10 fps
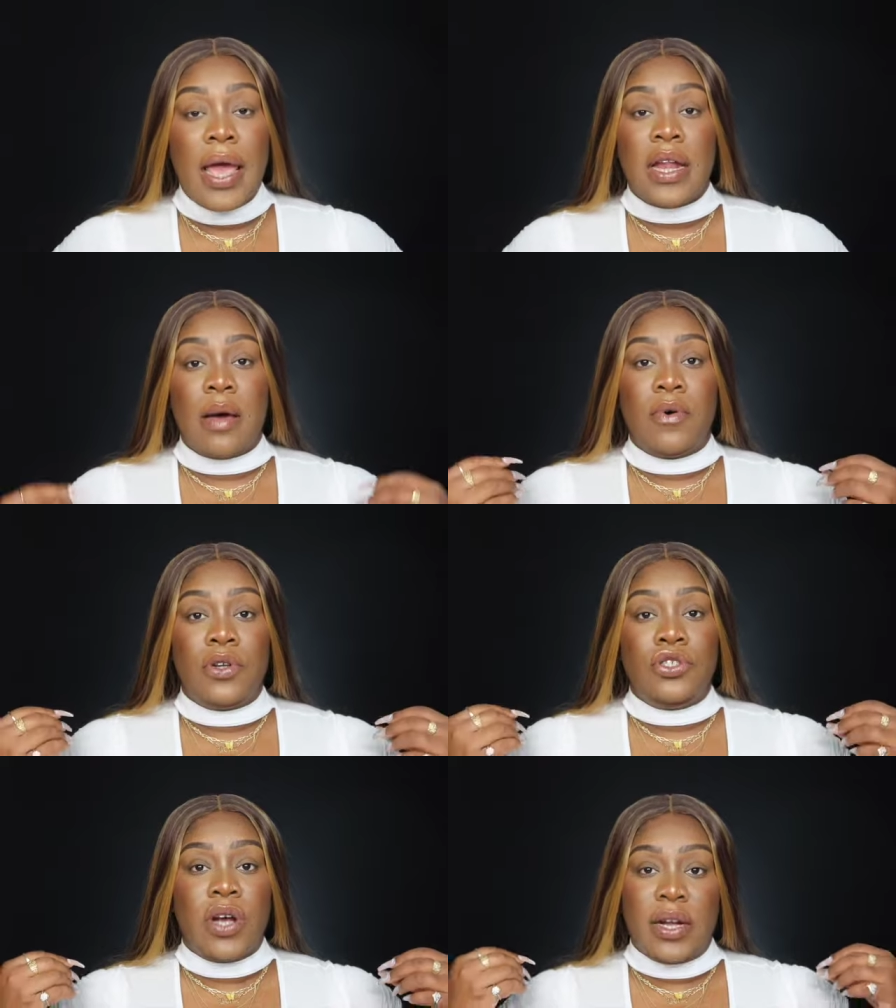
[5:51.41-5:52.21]
and i'm
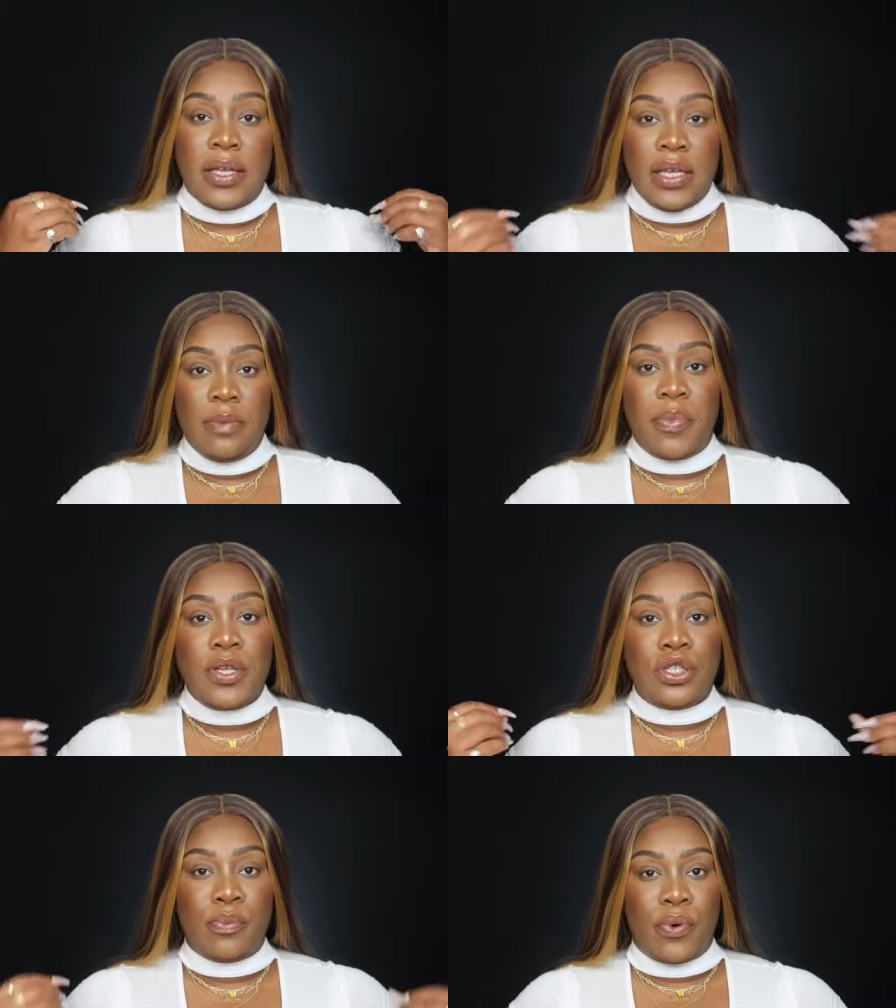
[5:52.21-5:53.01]
going to try to keep
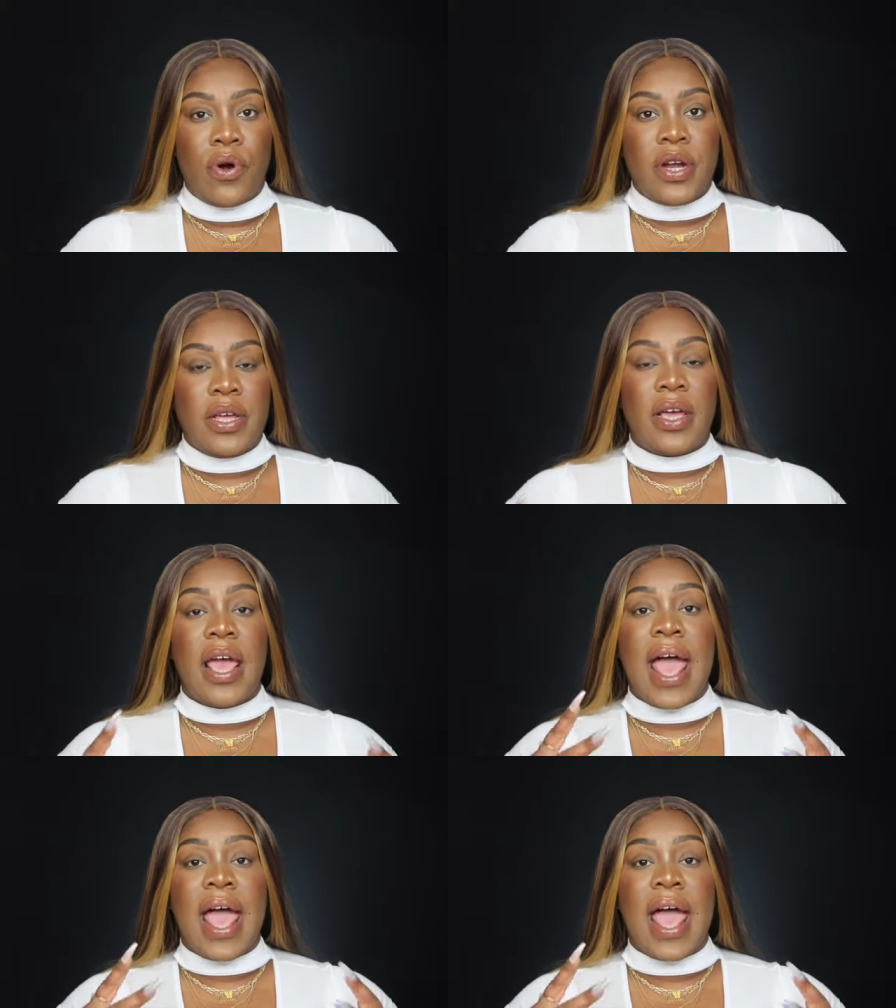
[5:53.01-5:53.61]
supporting